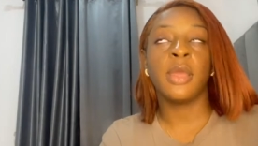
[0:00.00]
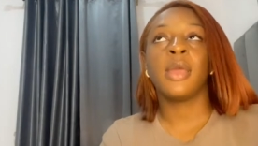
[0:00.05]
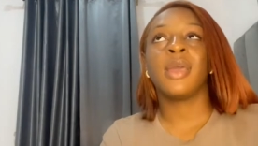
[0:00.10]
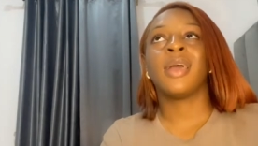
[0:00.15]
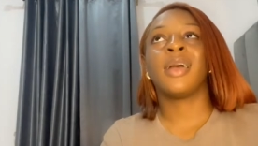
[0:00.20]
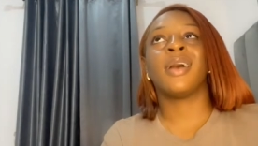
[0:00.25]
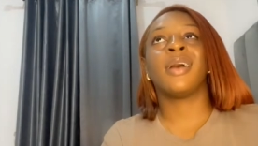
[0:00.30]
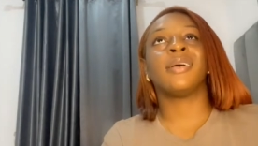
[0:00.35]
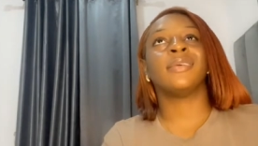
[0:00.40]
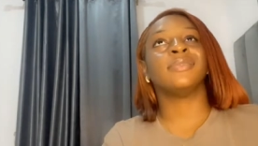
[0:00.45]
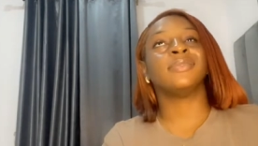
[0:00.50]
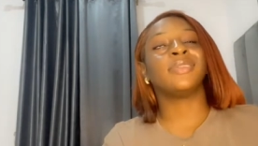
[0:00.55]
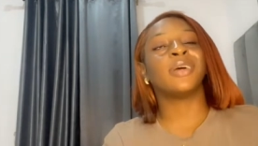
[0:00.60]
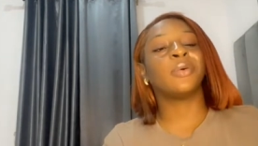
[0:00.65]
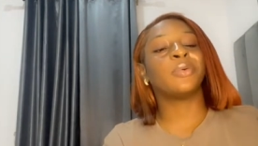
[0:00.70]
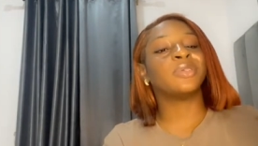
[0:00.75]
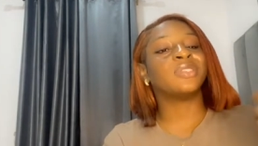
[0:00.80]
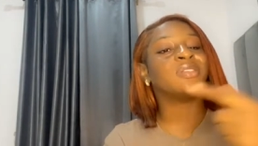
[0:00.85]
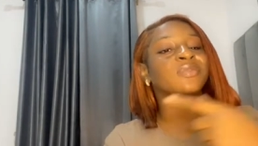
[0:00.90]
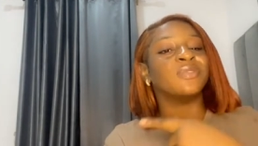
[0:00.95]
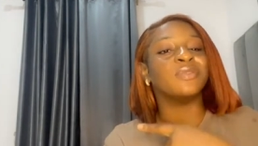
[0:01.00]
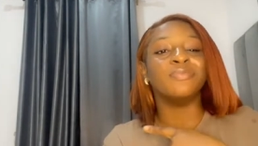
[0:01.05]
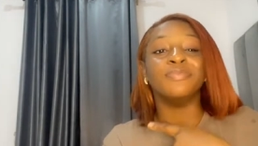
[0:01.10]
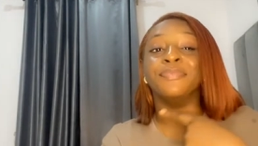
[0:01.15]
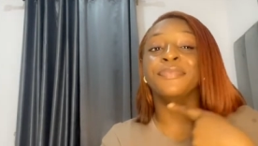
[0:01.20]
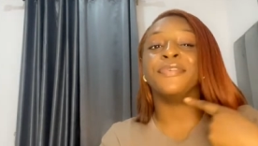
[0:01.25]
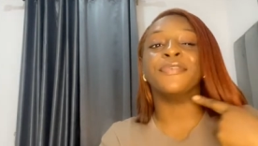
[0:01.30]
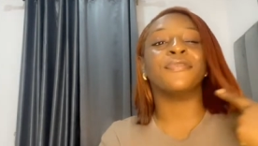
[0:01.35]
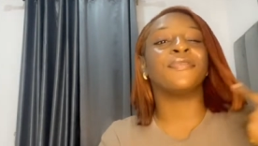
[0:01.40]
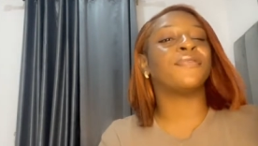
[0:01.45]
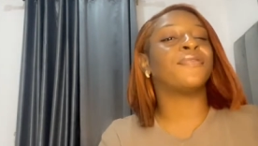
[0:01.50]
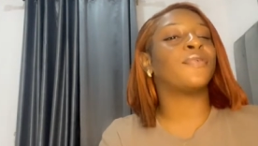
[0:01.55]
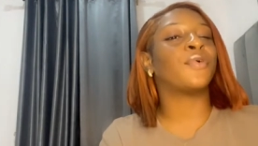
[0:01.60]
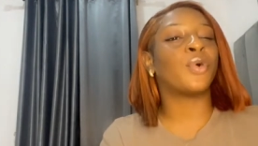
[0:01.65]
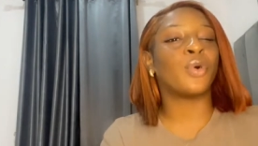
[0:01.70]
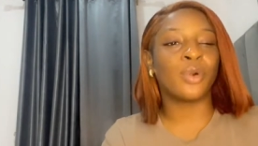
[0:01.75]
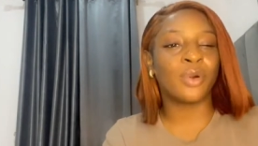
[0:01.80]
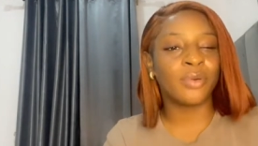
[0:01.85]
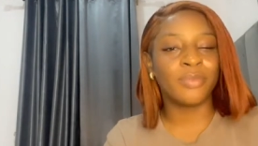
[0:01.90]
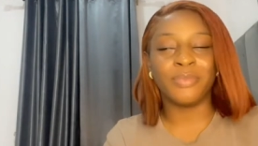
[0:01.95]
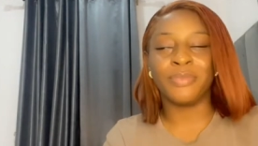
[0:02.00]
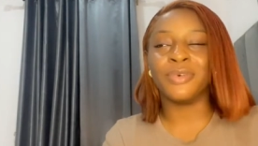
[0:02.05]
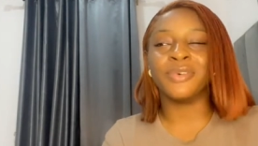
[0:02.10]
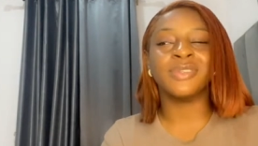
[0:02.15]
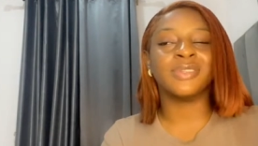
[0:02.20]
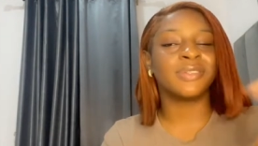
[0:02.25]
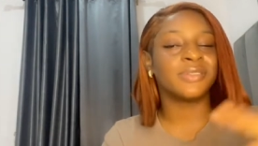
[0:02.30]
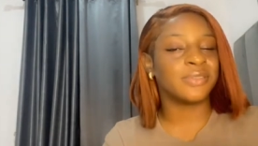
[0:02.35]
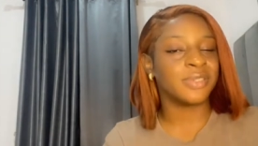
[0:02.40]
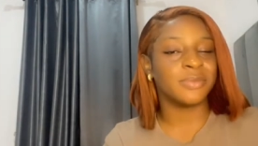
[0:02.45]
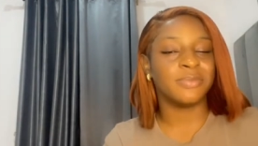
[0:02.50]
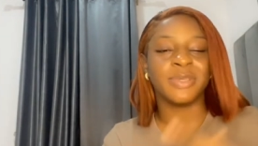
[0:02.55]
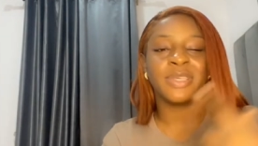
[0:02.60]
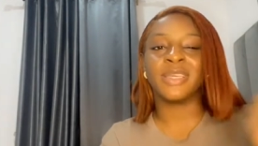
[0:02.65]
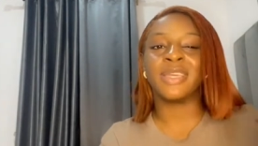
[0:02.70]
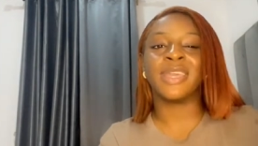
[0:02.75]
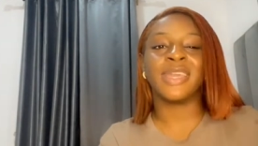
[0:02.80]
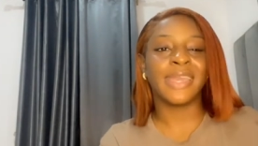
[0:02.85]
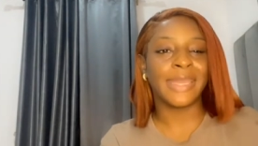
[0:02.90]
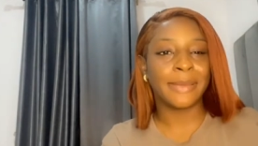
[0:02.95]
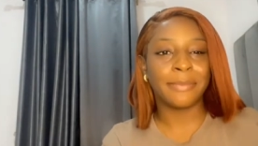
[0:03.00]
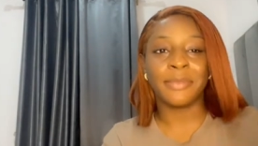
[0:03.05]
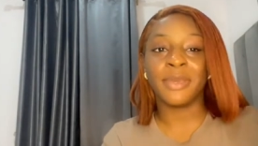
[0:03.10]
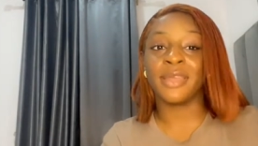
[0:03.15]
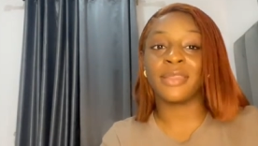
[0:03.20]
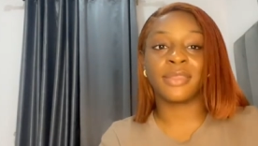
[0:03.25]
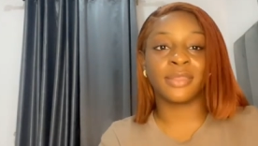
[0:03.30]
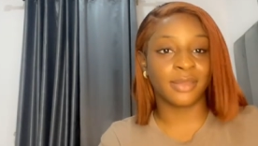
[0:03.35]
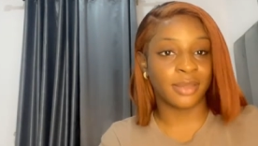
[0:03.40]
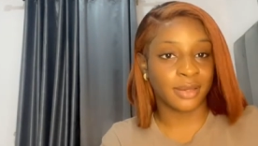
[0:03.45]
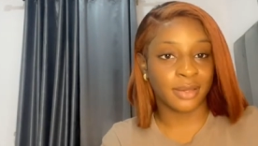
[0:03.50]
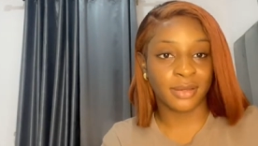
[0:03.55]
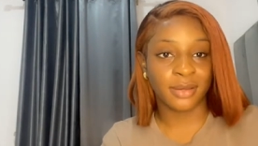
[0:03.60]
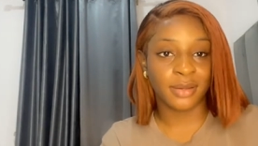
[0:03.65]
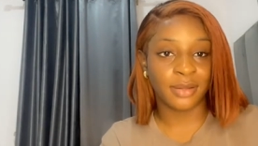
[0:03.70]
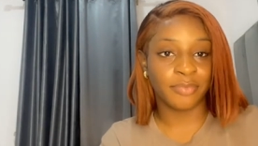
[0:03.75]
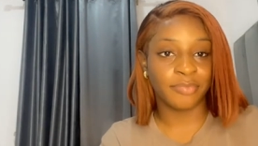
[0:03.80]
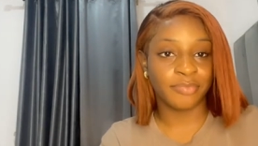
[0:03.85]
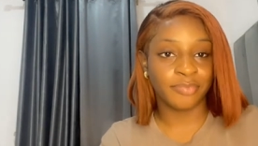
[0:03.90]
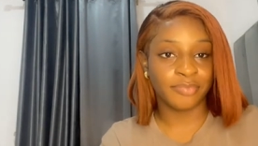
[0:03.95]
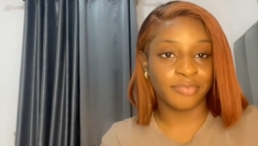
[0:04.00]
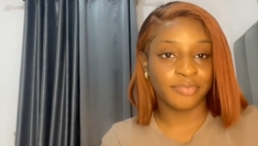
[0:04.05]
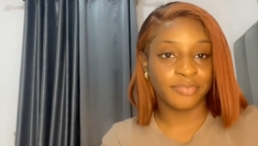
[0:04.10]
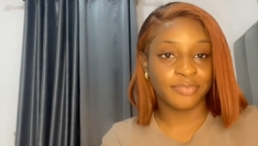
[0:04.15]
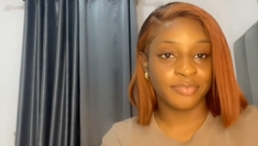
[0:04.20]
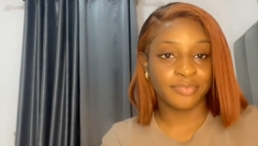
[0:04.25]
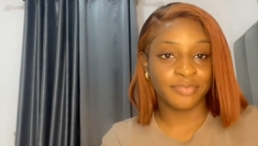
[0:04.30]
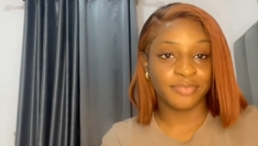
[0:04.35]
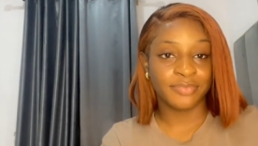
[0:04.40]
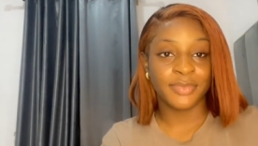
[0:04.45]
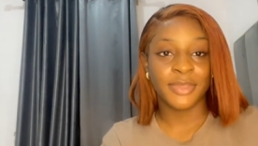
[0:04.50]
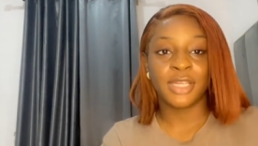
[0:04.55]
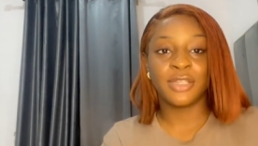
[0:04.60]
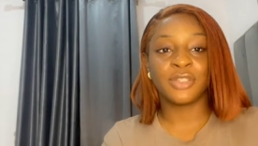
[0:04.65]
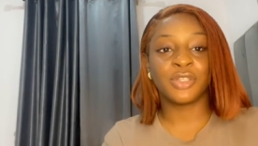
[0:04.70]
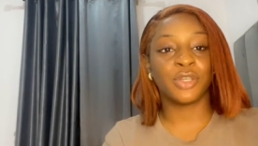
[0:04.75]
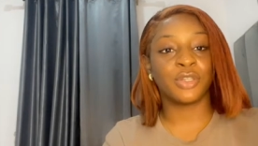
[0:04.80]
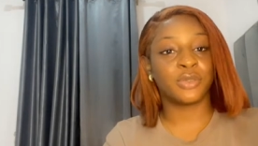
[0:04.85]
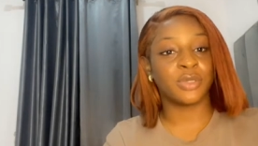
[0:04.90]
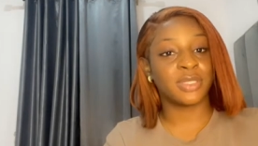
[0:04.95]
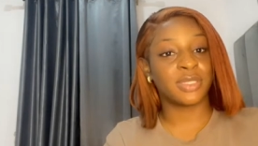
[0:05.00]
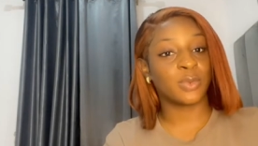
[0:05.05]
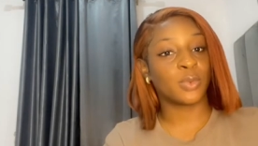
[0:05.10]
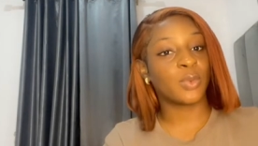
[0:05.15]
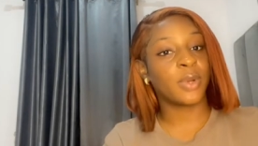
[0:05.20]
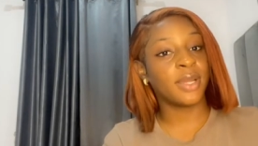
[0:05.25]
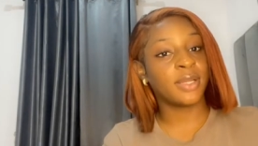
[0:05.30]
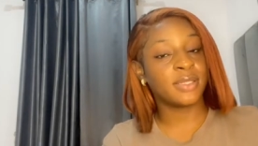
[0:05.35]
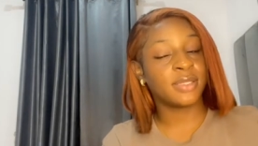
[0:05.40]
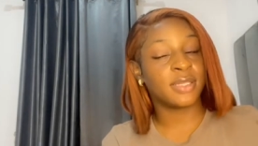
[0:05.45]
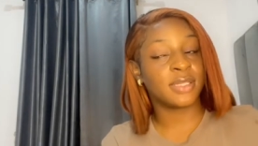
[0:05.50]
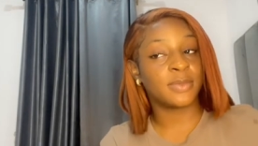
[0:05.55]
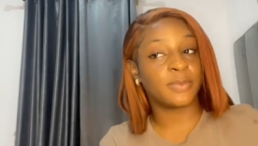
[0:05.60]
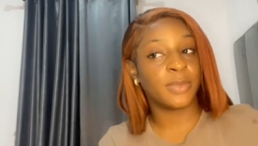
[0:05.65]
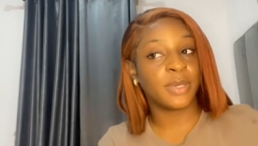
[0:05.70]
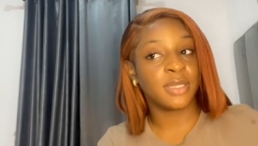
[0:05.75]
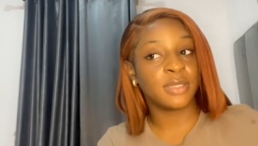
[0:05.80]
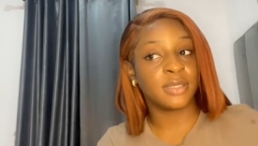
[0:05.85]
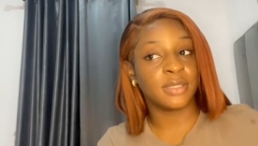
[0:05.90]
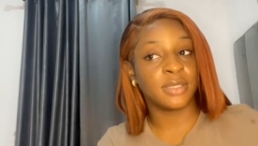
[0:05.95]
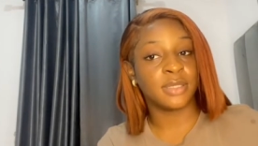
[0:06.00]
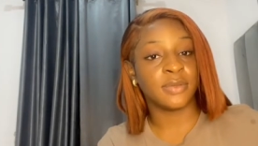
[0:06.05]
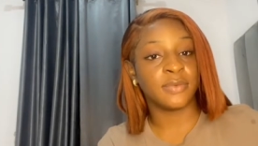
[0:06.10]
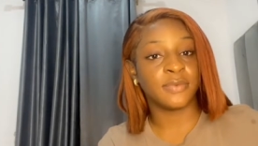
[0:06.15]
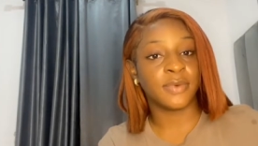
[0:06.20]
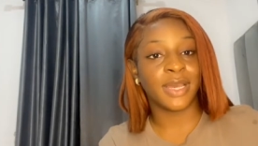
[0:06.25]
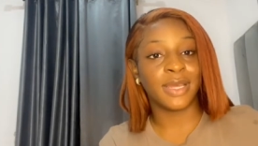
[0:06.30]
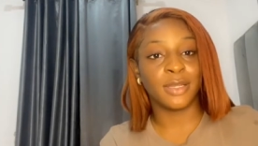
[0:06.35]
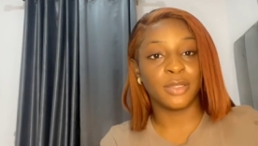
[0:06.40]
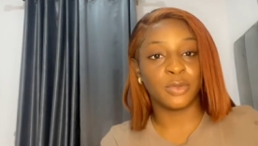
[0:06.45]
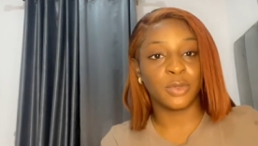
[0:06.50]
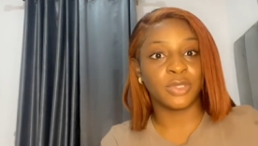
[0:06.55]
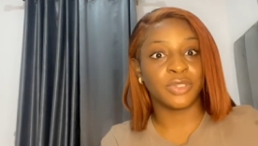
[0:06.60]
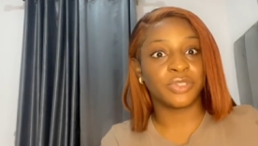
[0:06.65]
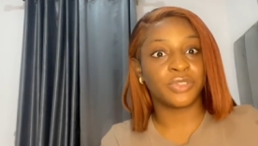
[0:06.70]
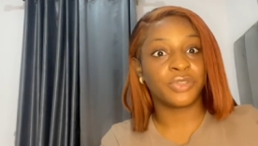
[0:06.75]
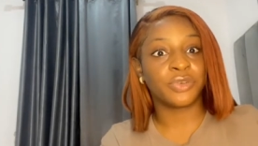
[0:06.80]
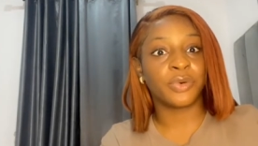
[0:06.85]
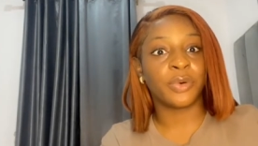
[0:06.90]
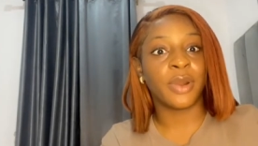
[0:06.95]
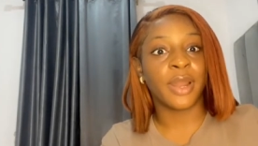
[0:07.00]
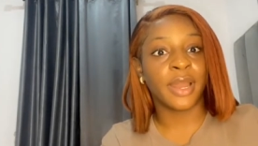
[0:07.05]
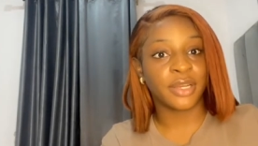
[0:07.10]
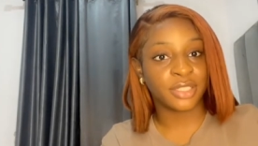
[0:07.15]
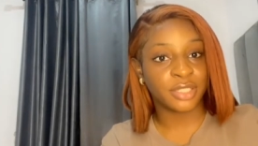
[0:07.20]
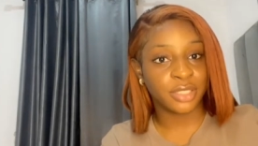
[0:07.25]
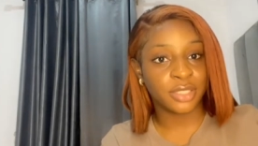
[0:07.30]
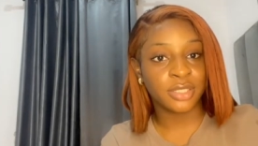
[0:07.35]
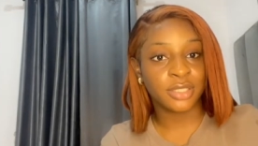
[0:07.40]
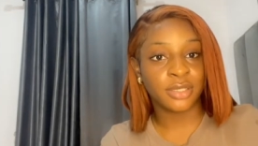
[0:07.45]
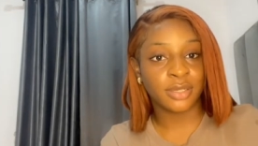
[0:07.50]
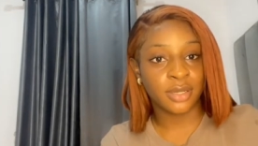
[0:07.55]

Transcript: and that was even before Bond Street became a thing. So it was quite expensive and it was trash.